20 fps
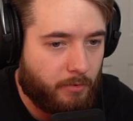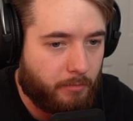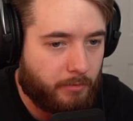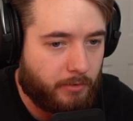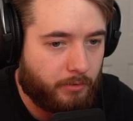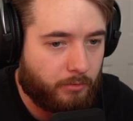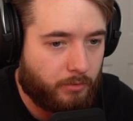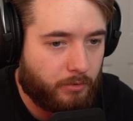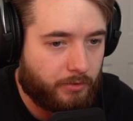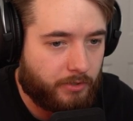Maybe
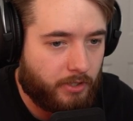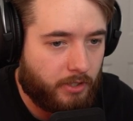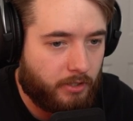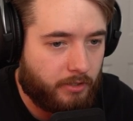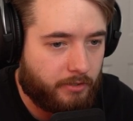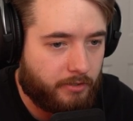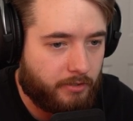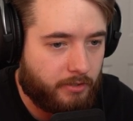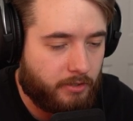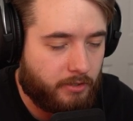a little
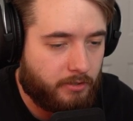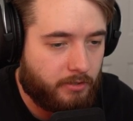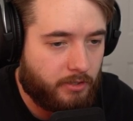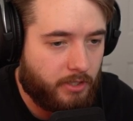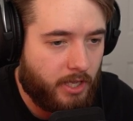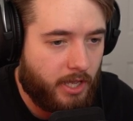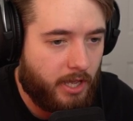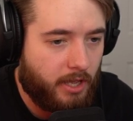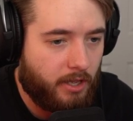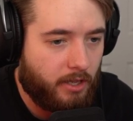Cortana tease.
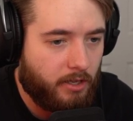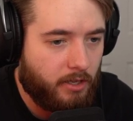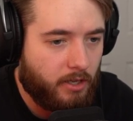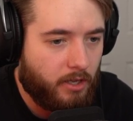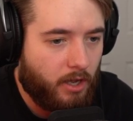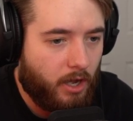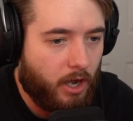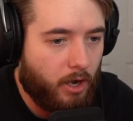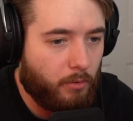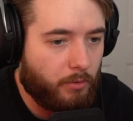Yeah,
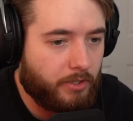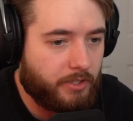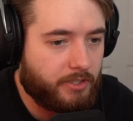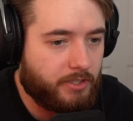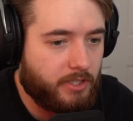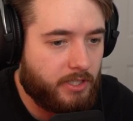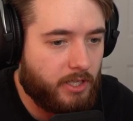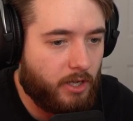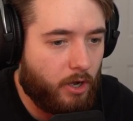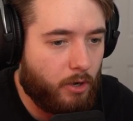I want to see.